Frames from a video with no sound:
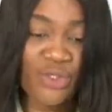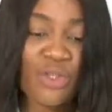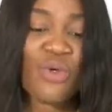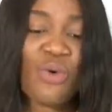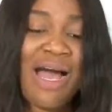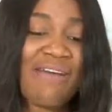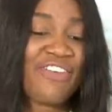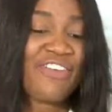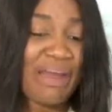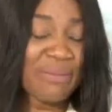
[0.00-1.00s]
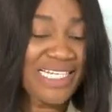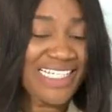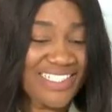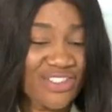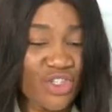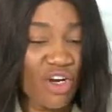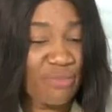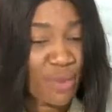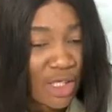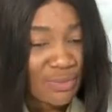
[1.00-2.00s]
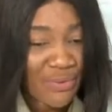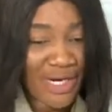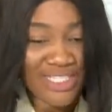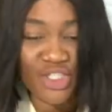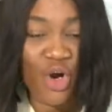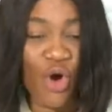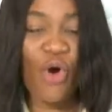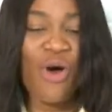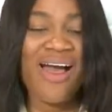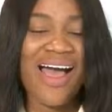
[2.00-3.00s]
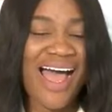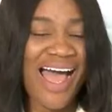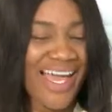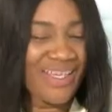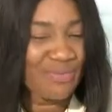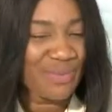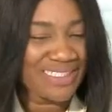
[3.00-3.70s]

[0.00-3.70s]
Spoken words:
So you have a family history of pressure or high